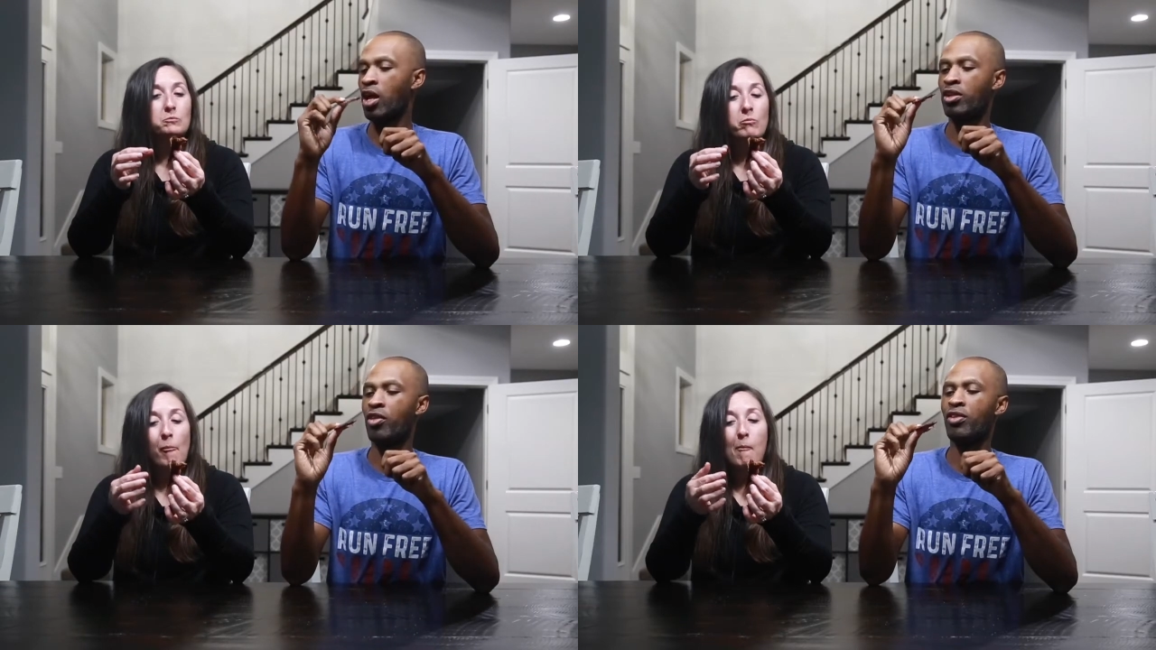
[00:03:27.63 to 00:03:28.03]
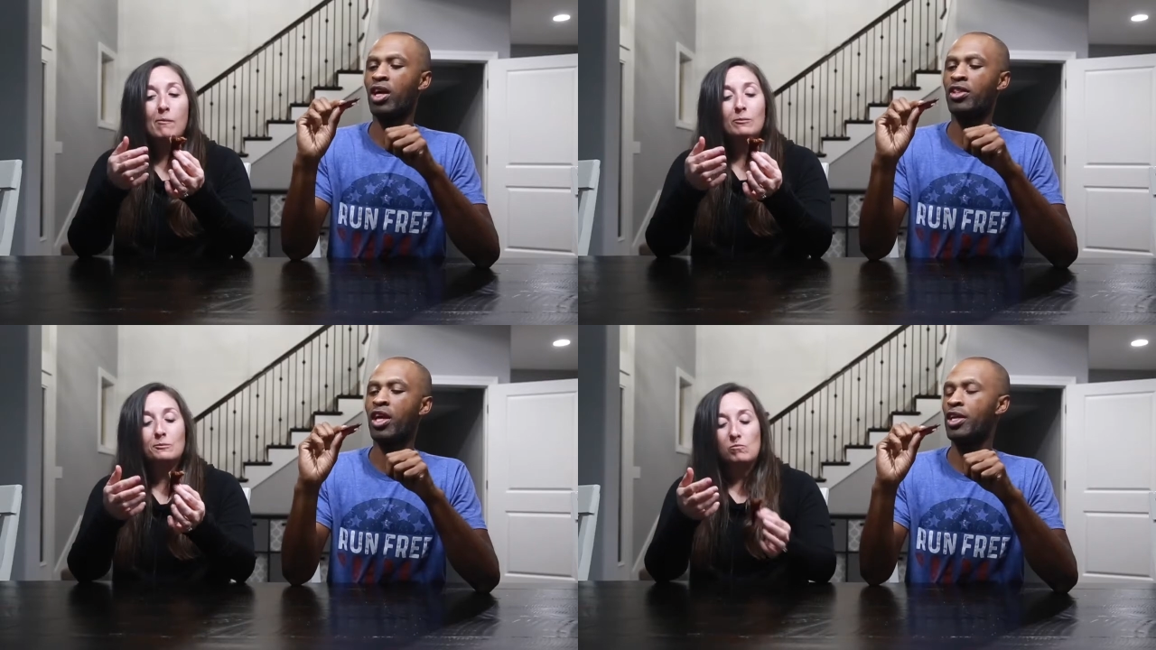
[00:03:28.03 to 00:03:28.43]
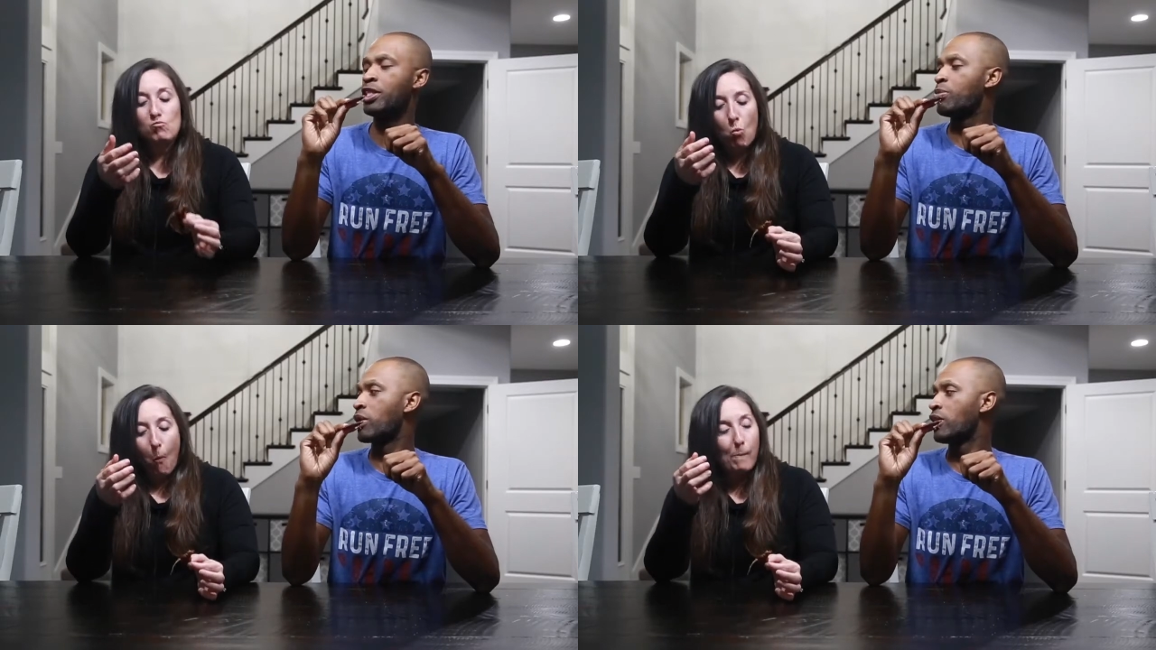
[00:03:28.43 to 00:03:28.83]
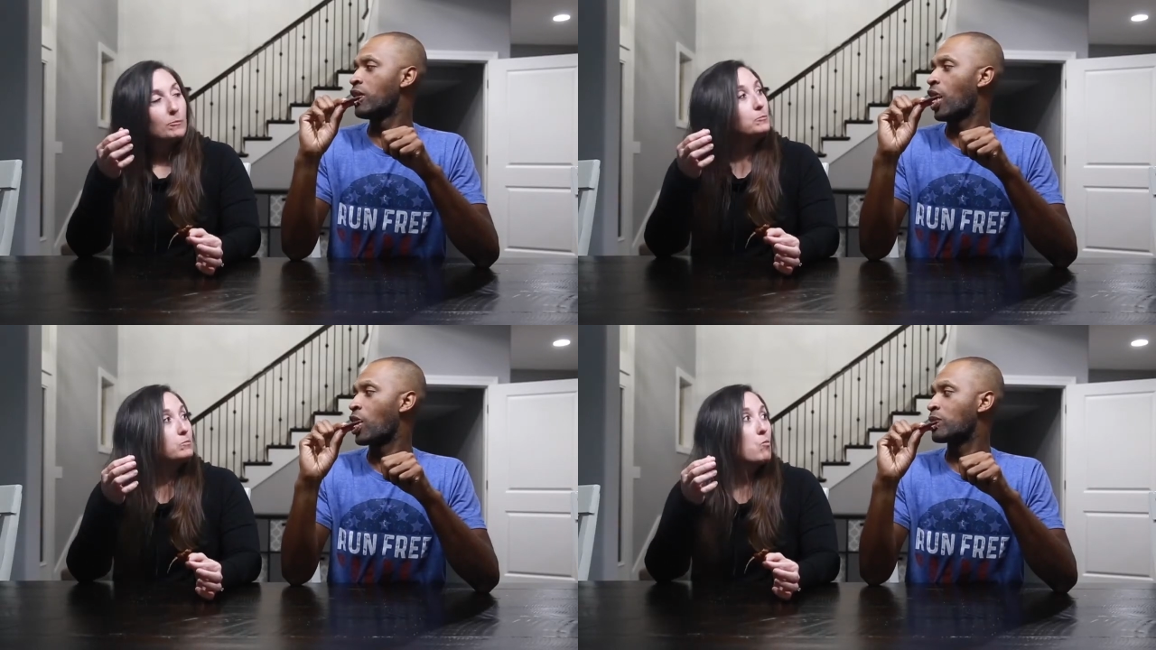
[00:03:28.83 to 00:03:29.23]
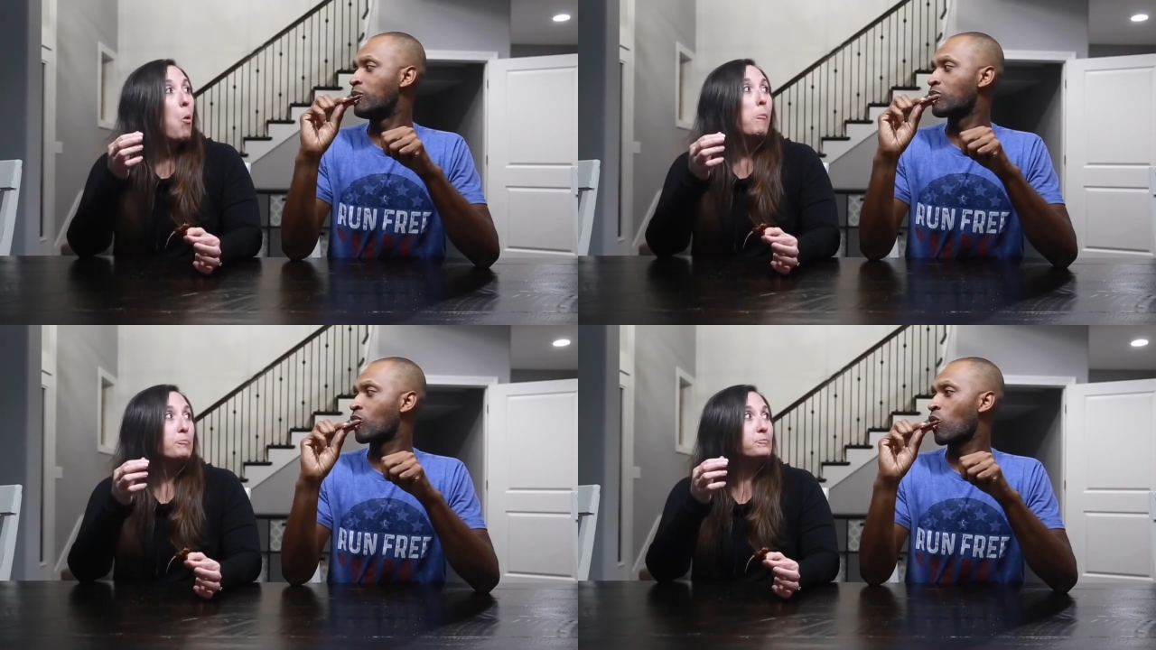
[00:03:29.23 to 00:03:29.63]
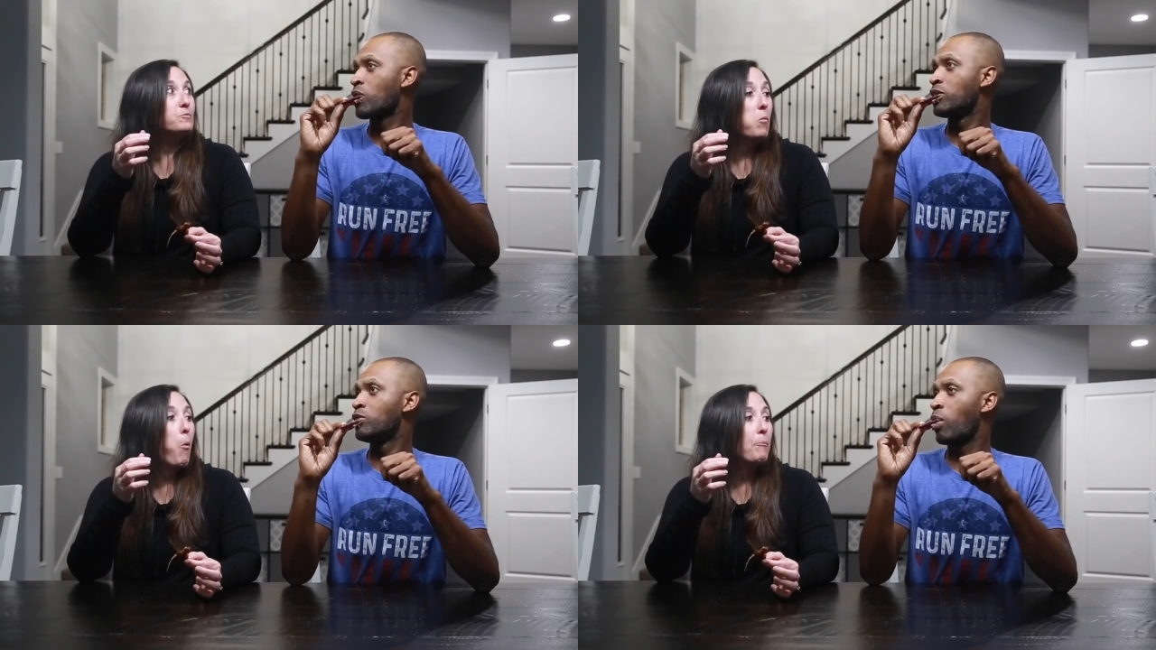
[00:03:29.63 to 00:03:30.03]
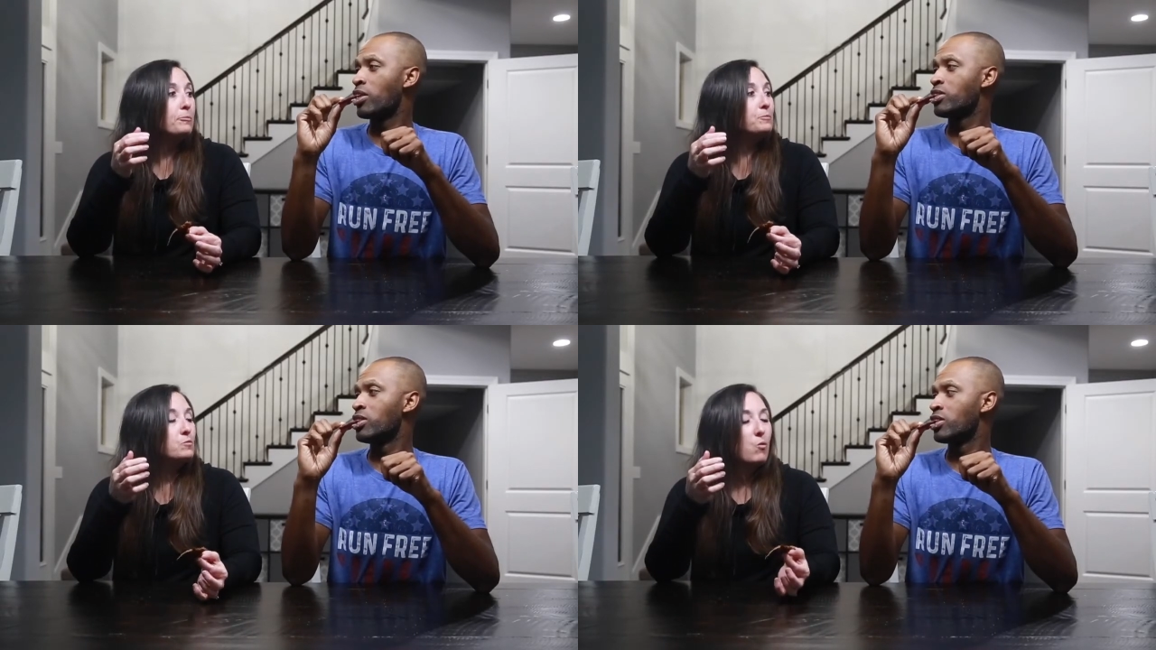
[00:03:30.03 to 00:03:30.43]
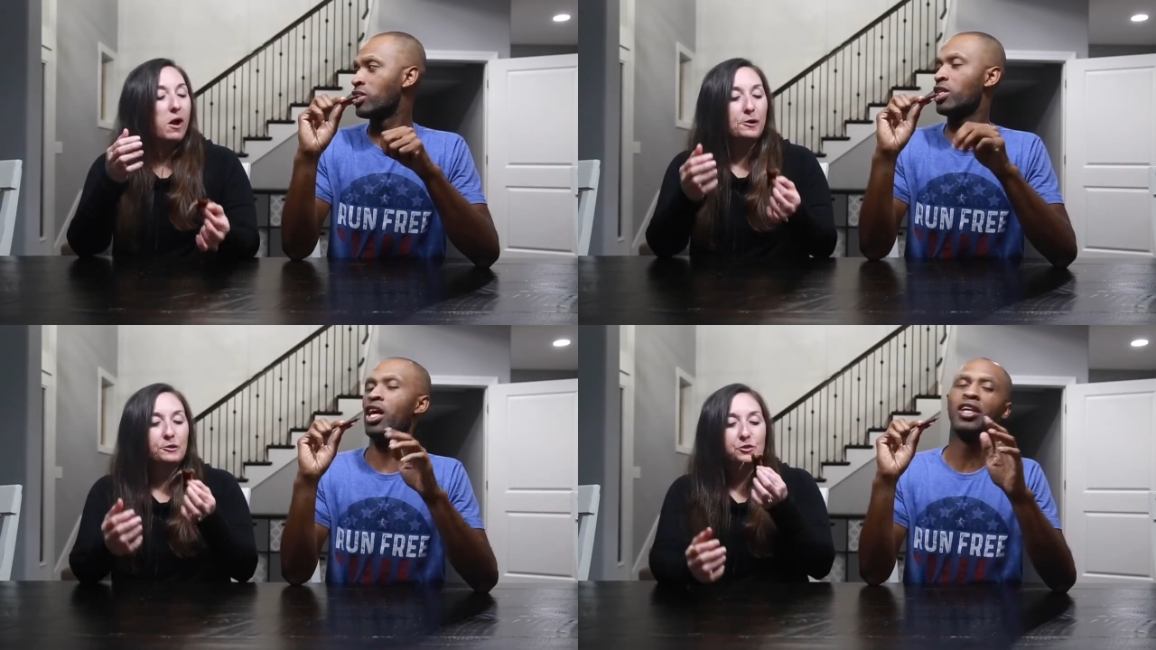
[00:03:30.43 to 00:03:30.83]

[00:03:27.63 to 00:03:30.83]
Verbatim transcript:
Speaker 1: I, definitely like the unexpected like spiciness. Yeah.